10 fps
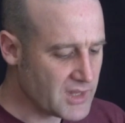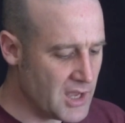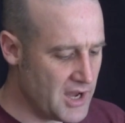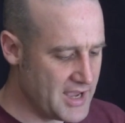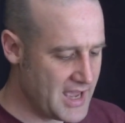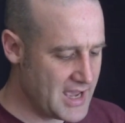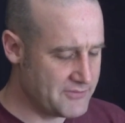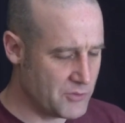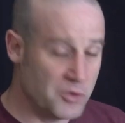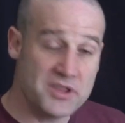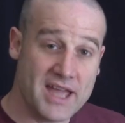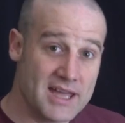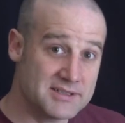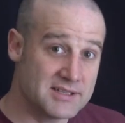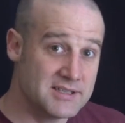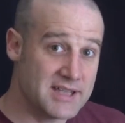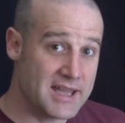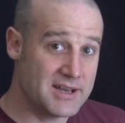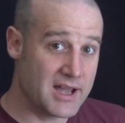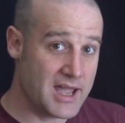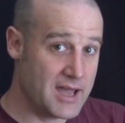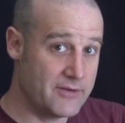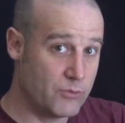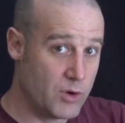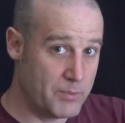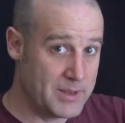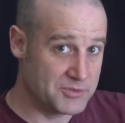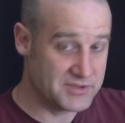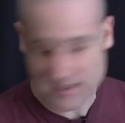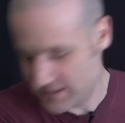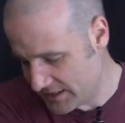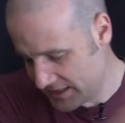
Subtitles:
I have all the answers and I have what people sent in